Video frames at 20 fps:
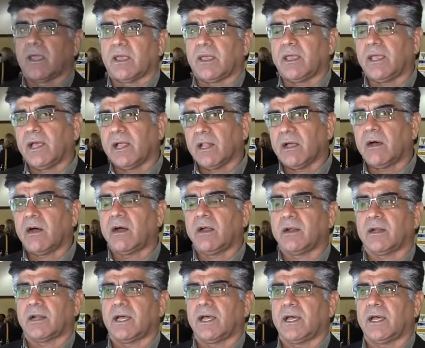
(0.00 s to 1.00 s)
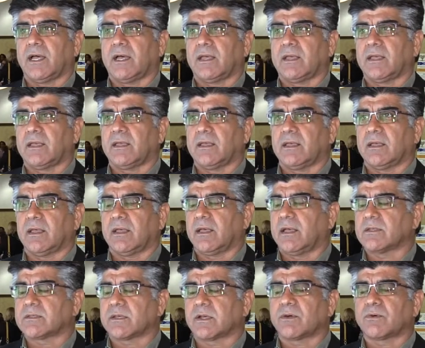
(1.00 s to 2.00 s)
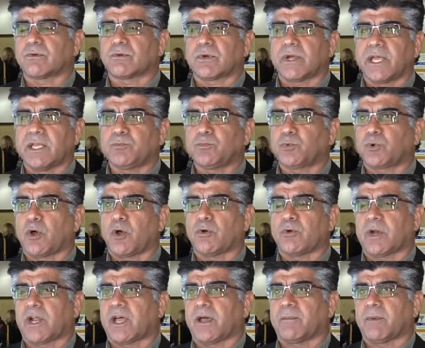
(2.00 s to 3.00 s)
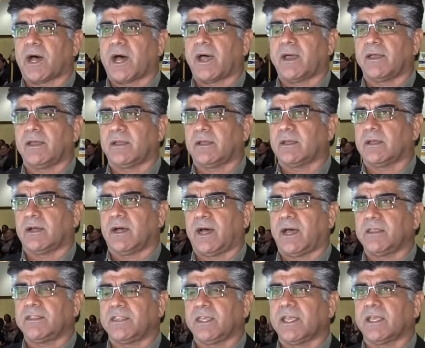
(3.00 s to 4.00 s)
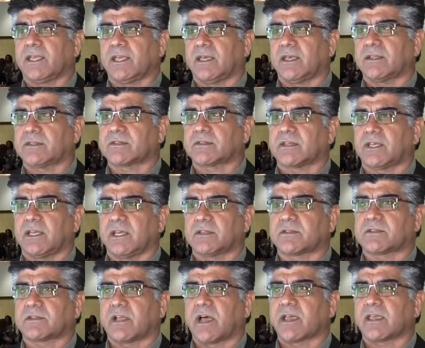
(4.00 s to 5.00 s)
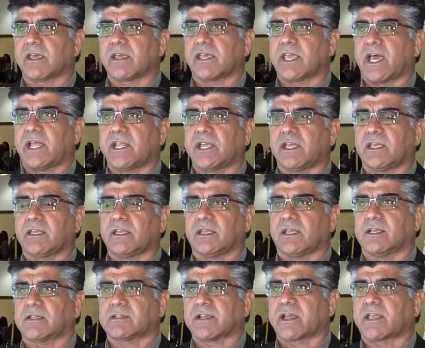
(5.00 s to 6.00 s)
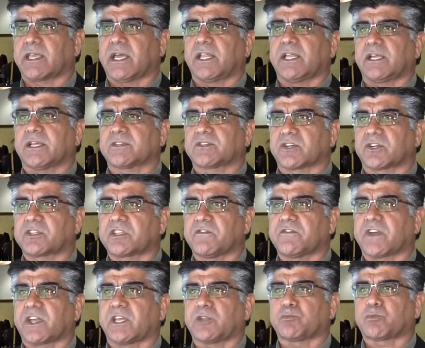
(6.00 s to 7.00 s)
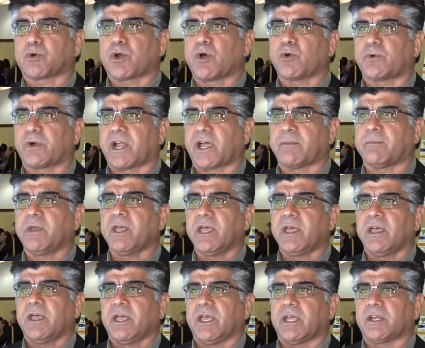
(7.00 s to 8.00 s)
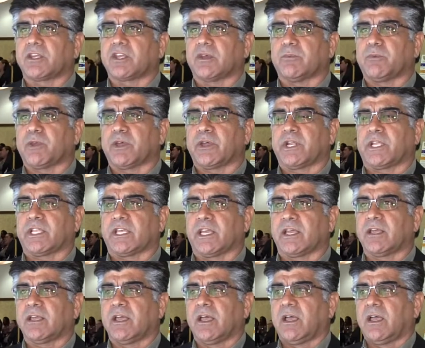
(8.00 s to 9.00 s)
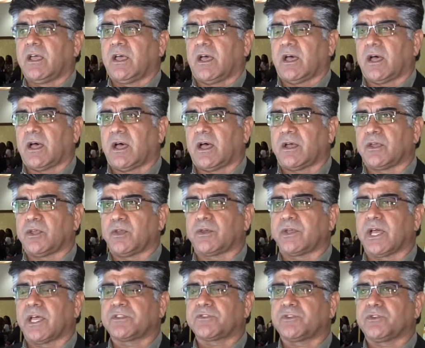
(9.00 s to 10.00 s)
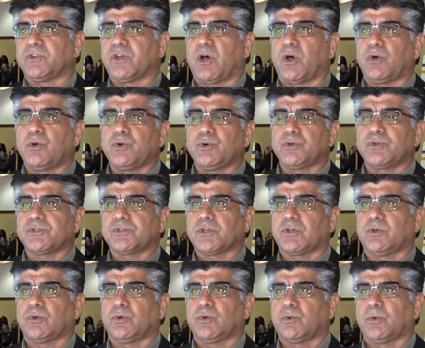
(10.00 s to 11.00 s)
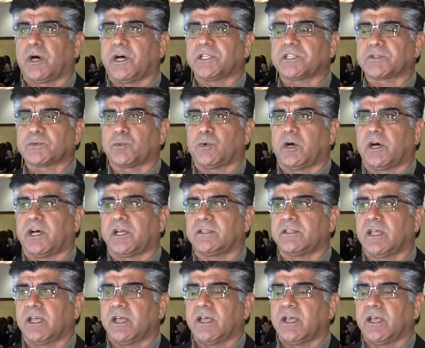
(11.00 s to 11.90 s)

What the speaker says: ELR is a great program. I think it's like getting a certificate program in community. You get to know who's who, what's what,